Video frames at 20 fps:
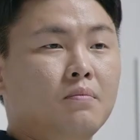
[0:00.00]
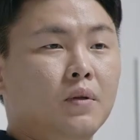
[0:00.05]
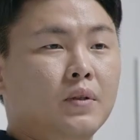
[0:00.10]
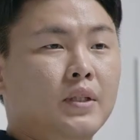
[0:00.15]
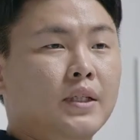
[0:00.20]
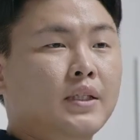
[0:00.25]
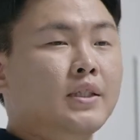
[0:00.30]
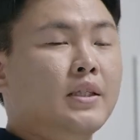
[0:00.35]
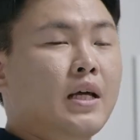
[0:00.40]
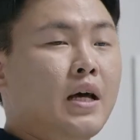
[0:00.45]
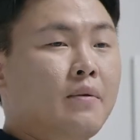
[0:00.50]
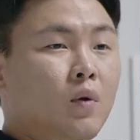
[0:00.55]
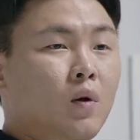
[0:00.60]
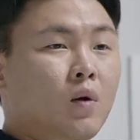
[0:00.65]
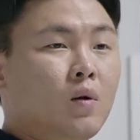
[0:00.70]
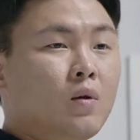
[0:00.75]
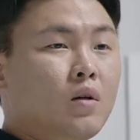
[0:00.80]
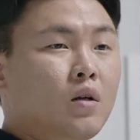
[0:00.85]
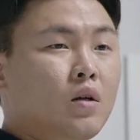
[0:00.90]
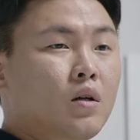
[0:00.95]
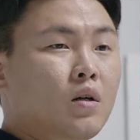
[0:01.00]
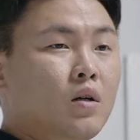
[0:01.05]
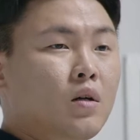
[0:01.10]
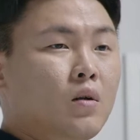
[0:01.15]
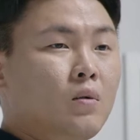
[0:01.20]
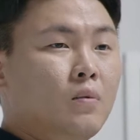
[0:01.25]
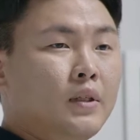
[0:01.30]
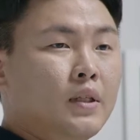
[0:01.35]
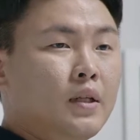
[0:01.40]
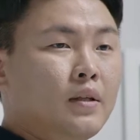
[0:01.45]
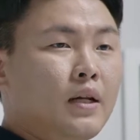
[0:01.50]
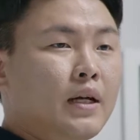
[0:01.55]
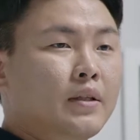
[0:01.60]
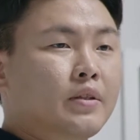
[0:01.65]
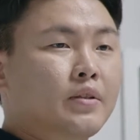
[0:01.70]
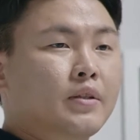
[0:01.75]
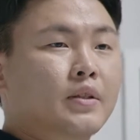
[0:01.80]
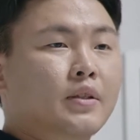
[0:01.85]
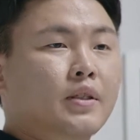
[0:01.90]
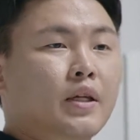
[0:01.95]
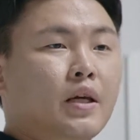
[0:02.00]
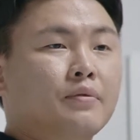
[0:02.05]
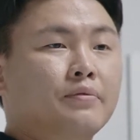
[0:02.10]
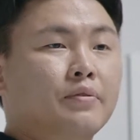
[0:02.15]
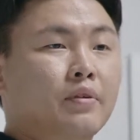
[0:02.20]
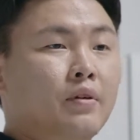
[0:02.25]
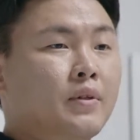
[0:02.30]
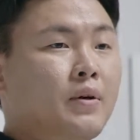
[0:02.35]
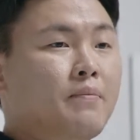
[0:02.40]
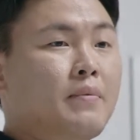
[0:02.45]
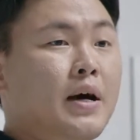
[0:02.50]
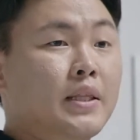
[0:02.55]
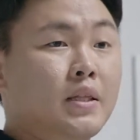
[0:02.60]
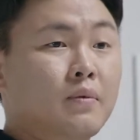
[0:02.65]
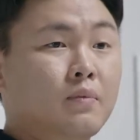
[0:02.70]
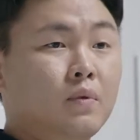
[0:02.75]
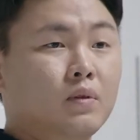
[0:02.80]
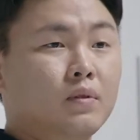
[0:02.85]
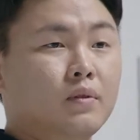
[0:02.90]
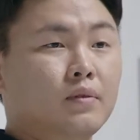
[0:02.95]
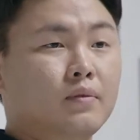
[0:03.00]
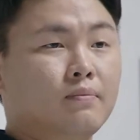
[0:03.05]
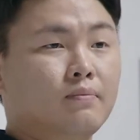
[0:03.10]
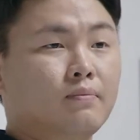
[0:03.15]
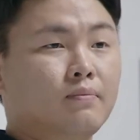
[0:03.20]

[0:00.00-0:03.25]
For this demo, we'd like to scan from the mandible.